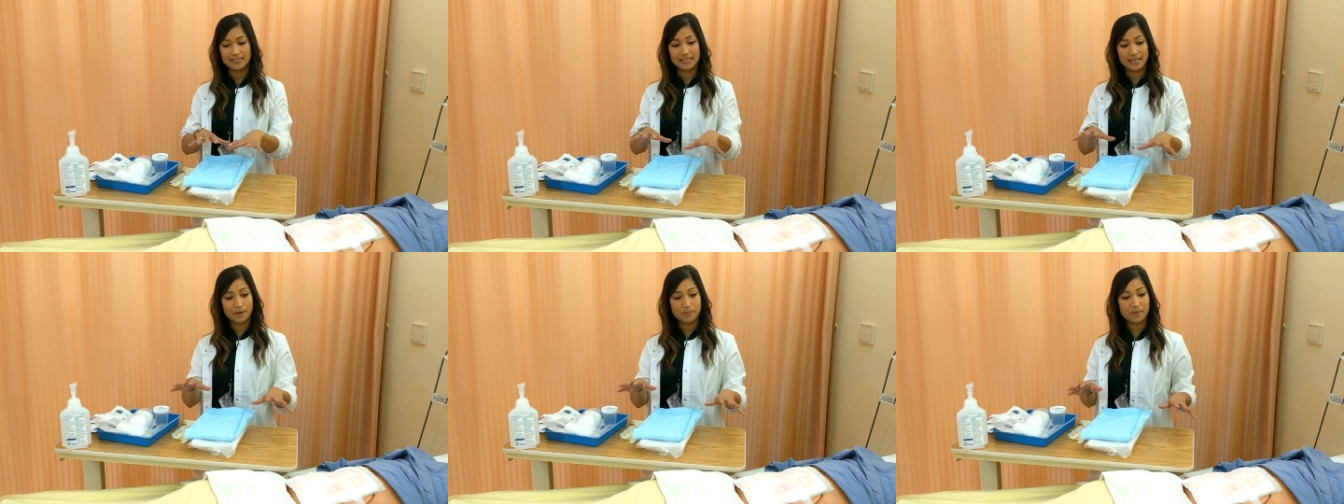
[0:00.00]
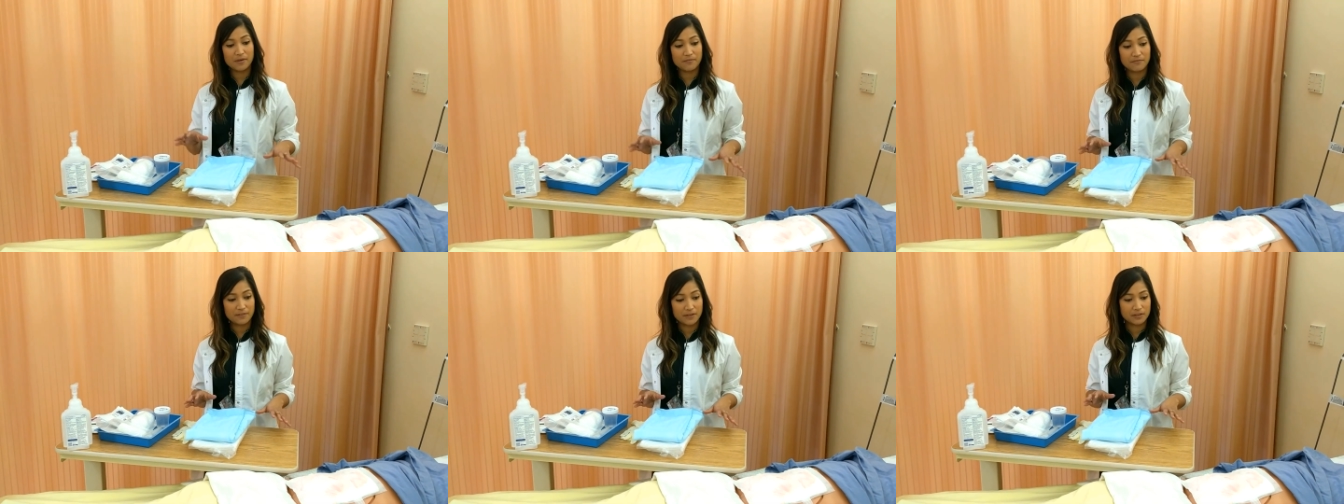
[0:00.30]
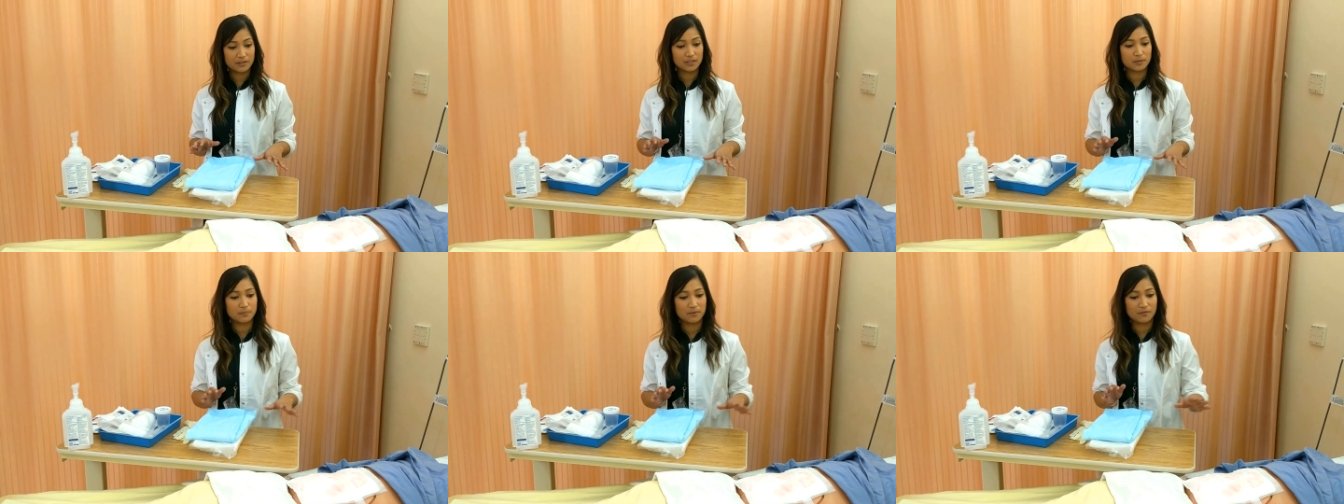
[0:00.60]
set up my
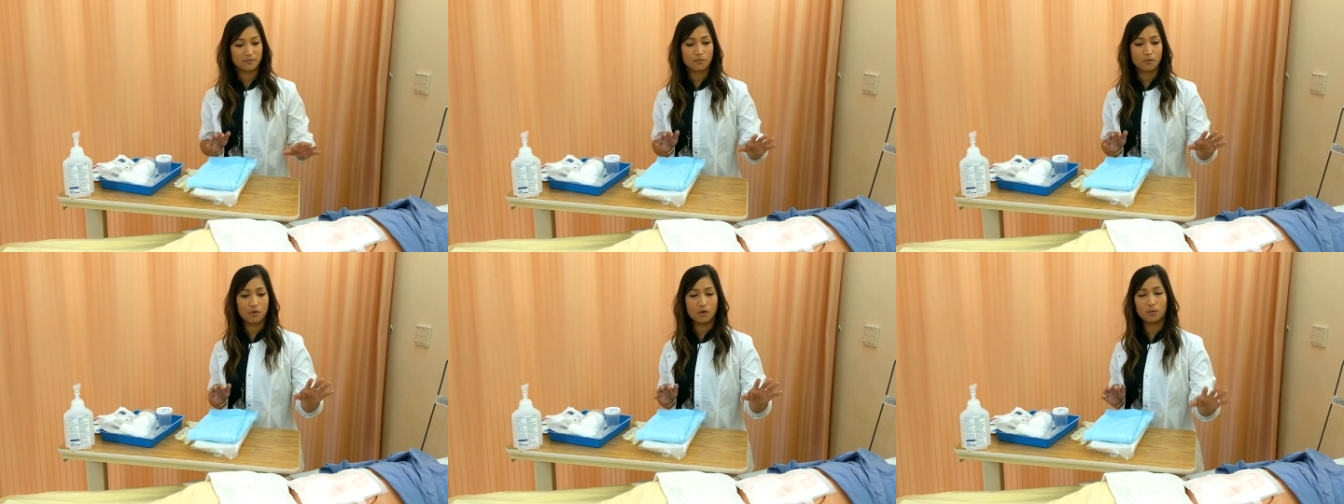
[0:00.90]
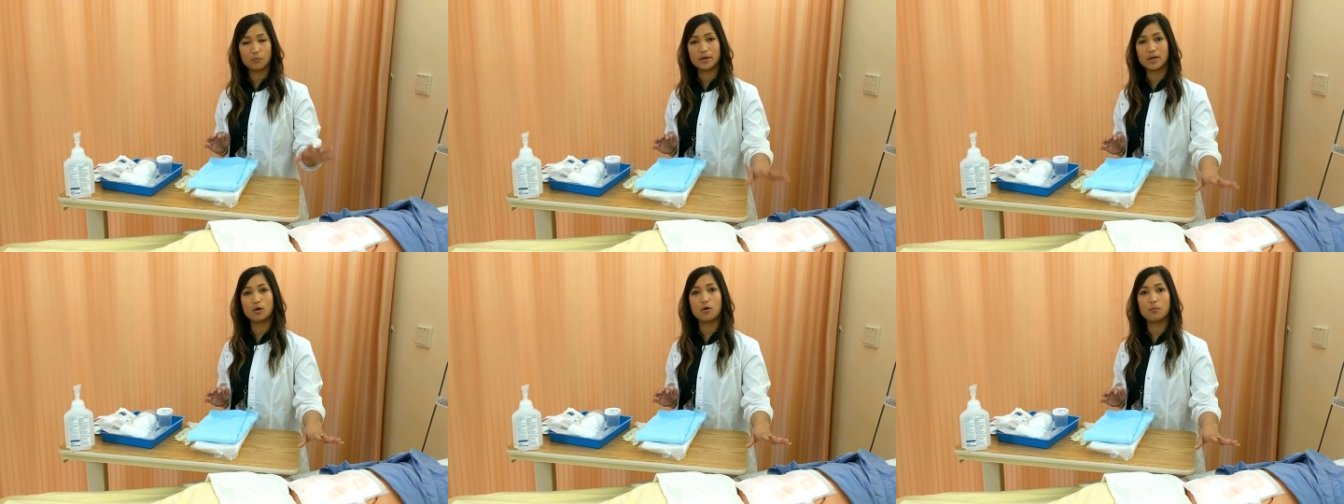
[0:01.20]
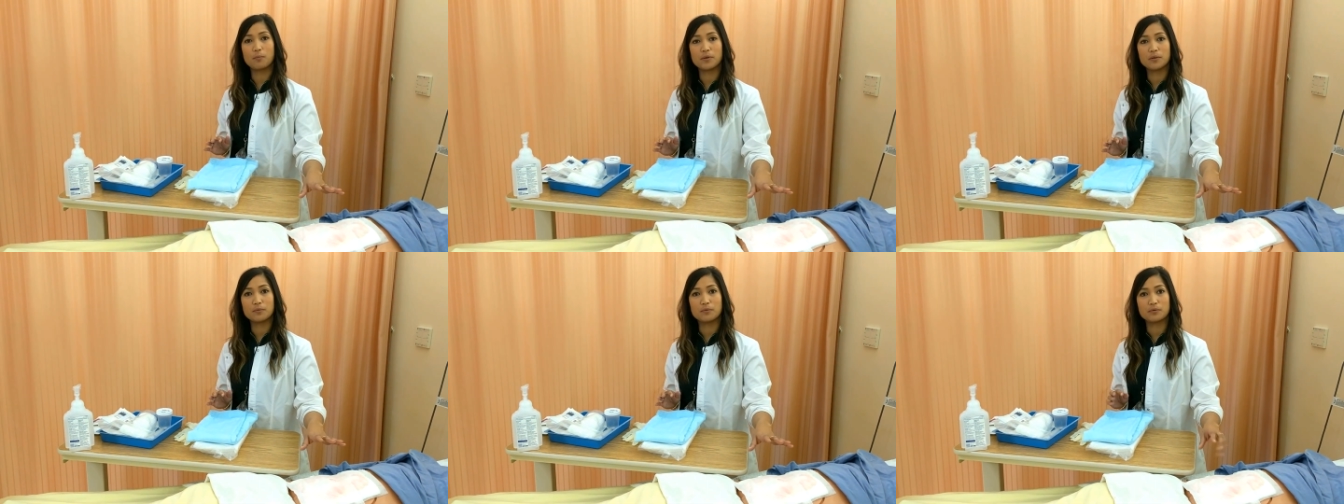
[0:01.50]
field before we
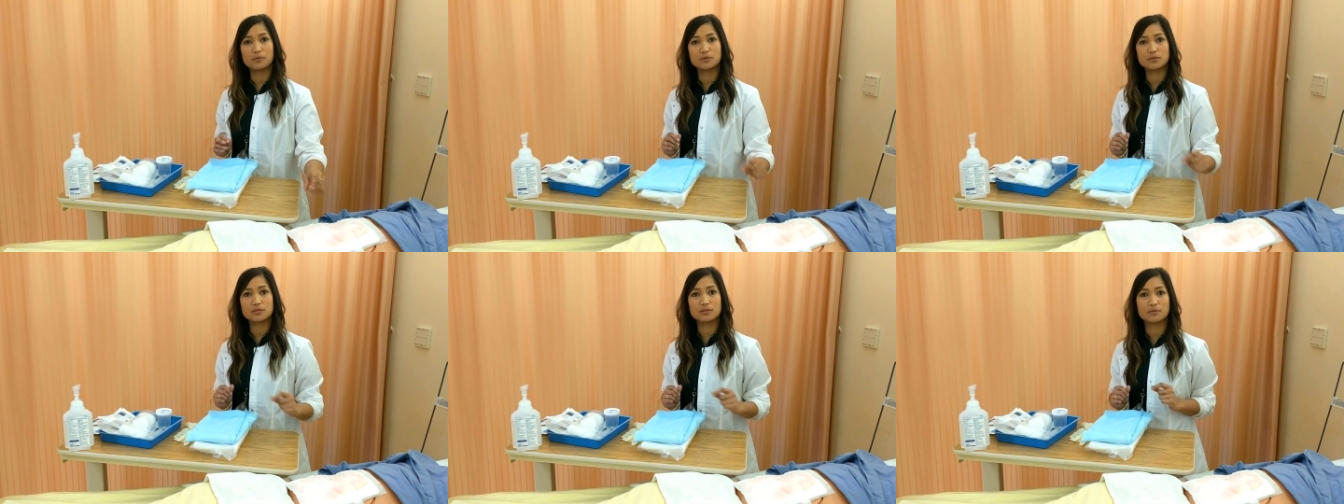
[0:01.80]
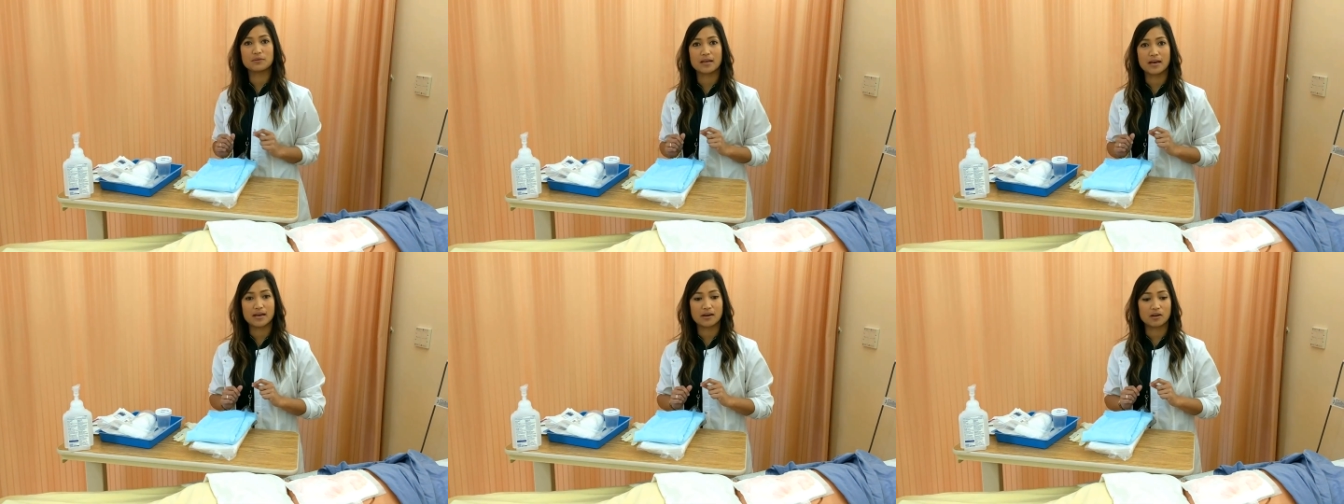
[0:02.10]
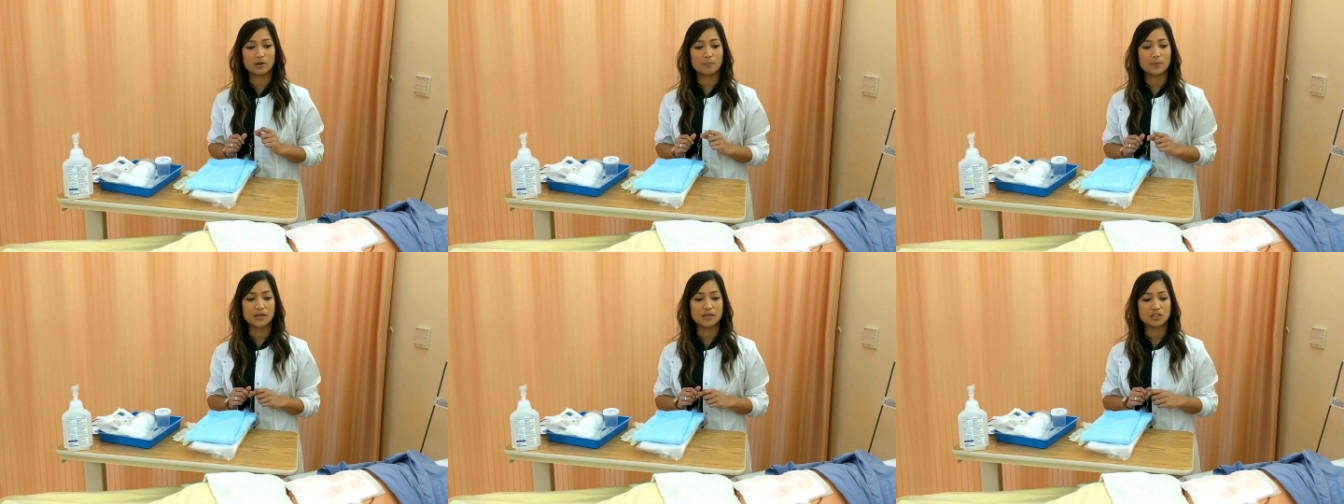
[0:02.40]
open the wound so that
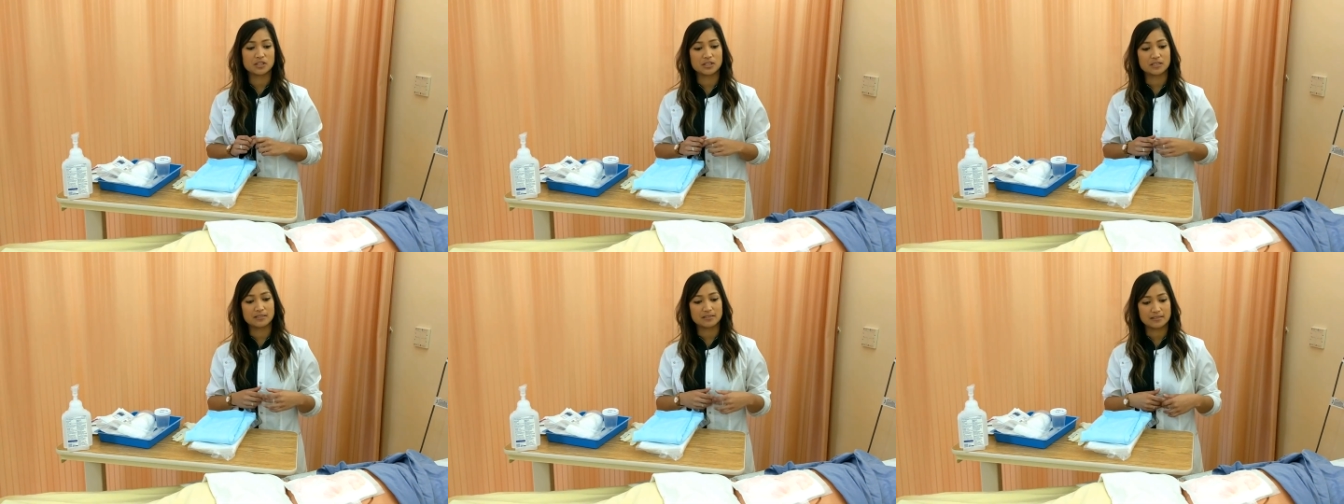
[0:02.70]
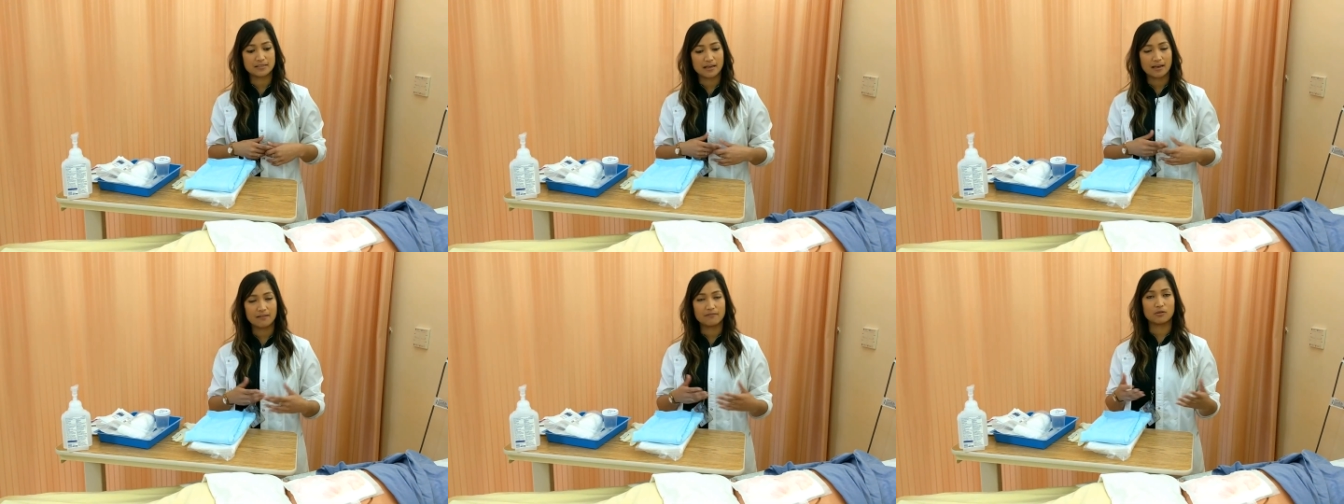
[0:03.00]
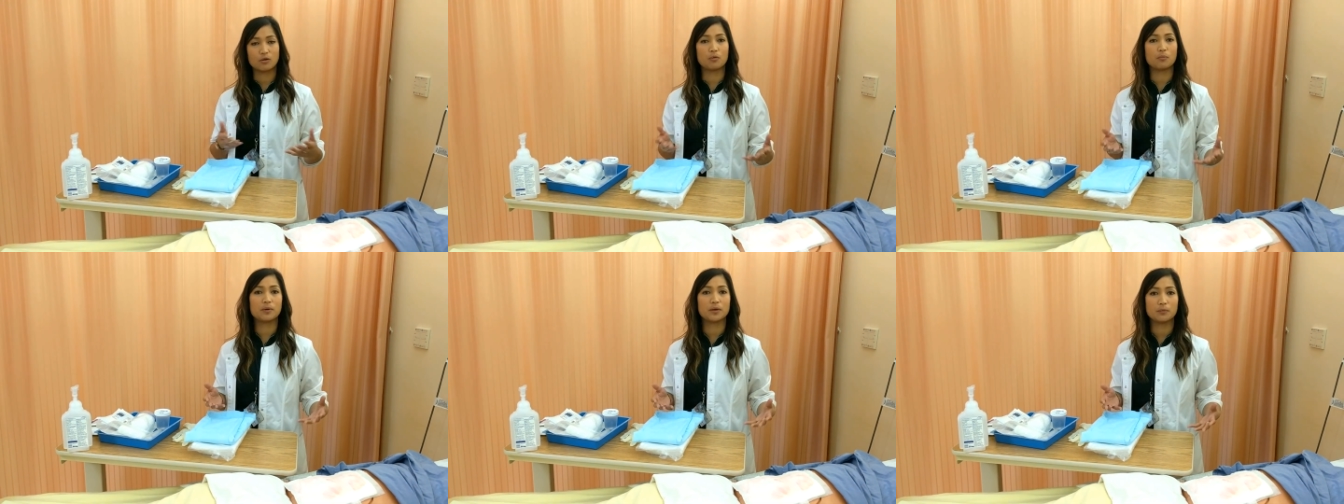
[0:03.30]
our patient doesn't have an
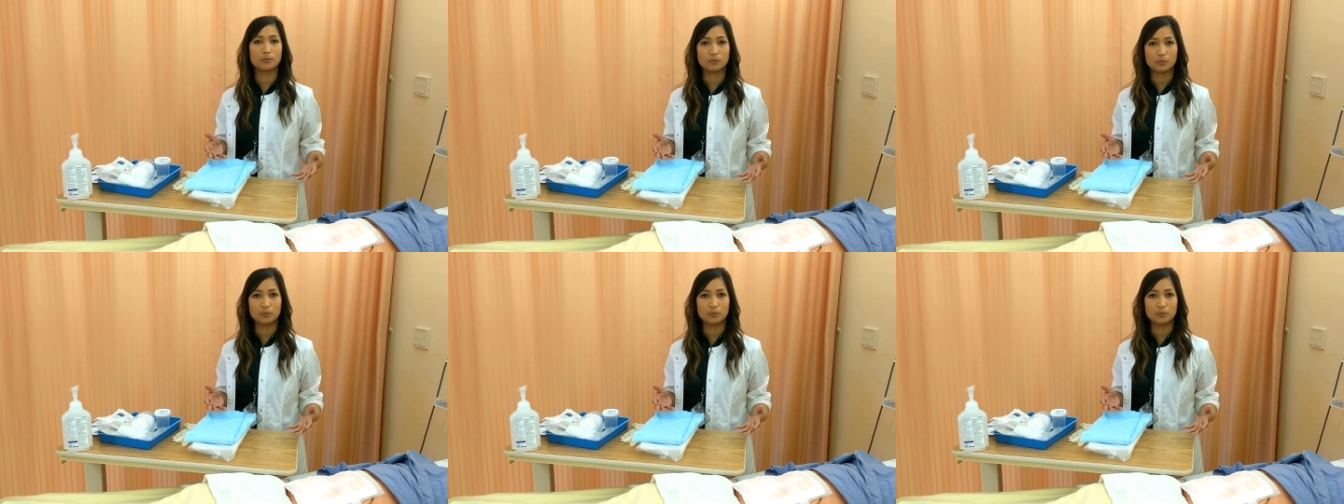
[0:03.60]
open